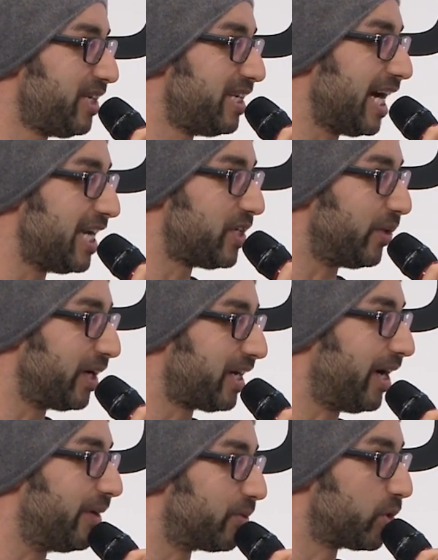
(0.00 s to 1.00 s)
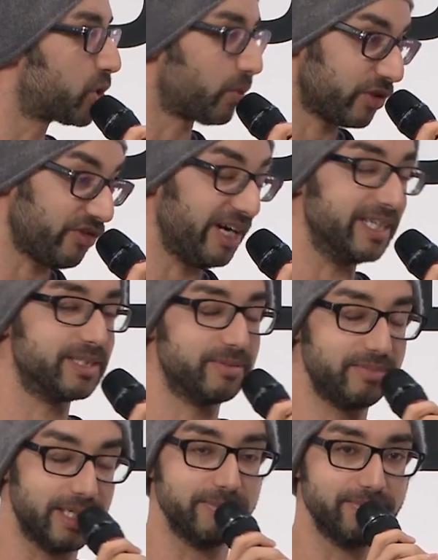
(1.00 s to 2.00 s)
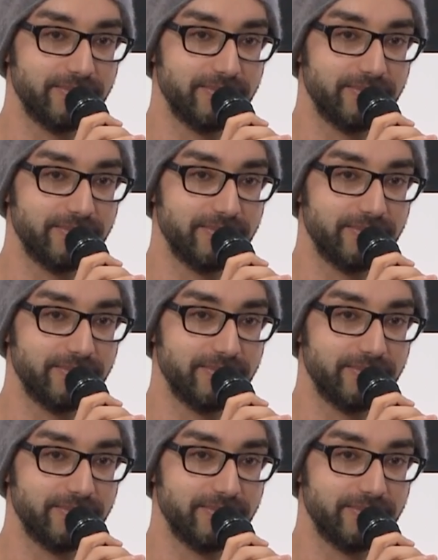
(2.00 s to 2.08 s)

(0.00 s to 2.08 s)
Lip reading: denied your account, which was right, yeah.